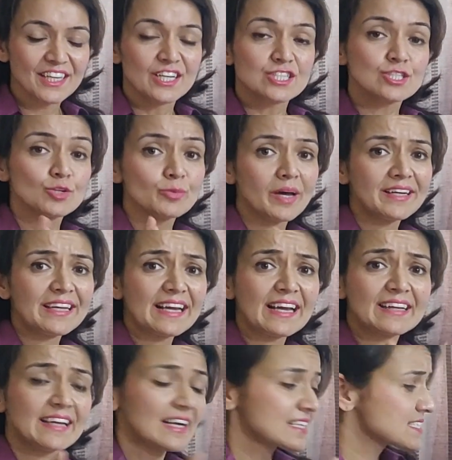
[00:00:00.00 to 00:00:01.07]
So when I
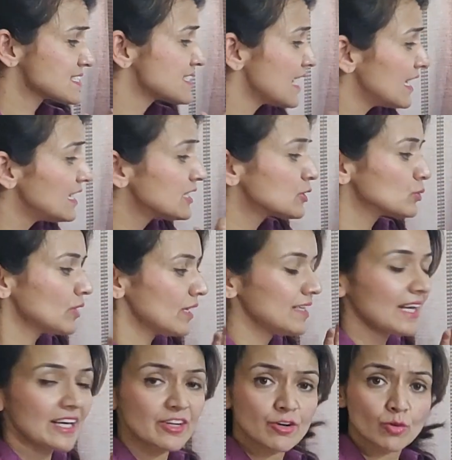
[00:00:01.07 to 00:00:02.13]
connect cell to the
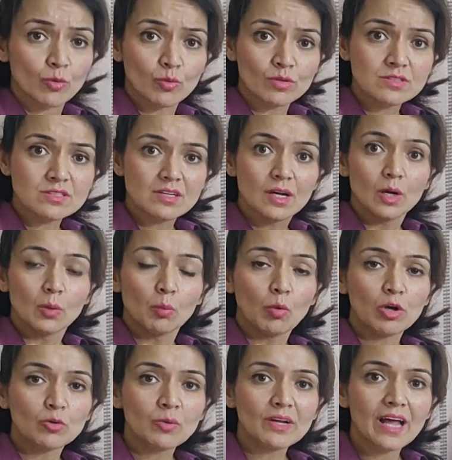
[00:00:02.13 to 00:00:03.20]
electrons,
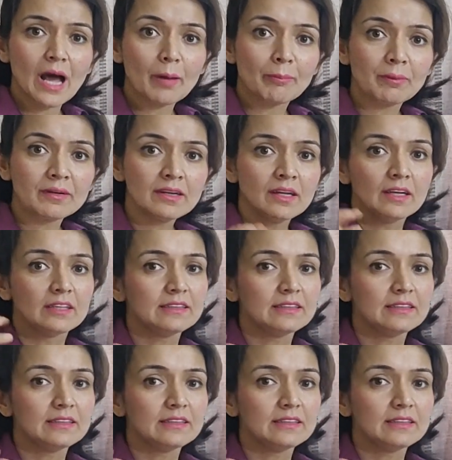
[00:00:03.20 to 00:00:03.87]
what will happen?